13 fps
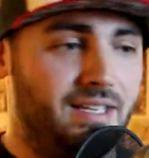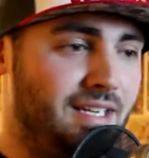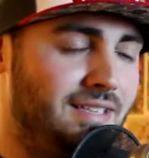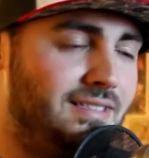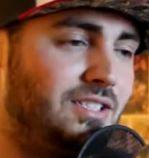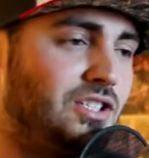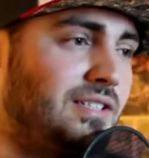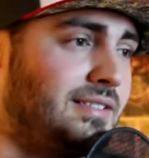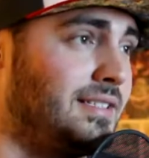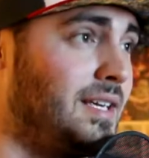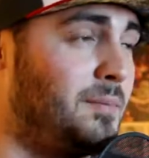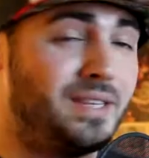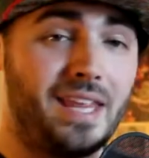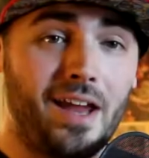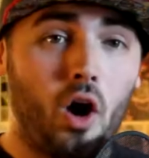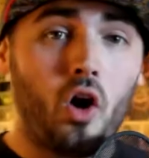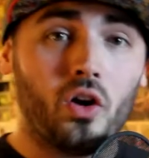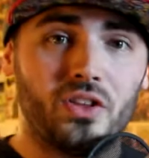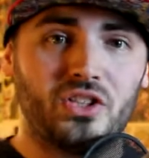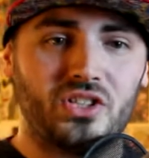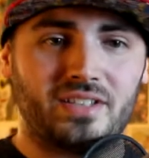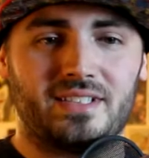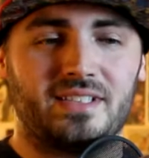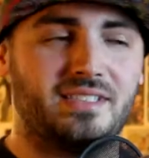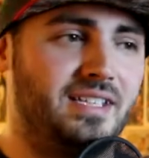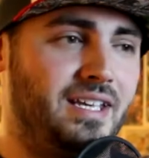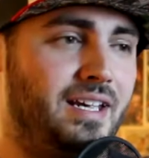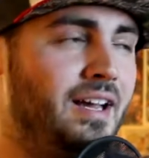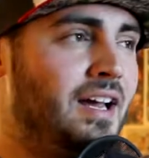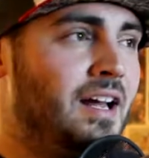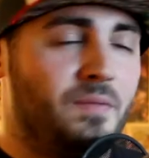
DC Justice League, but they are the Justice League.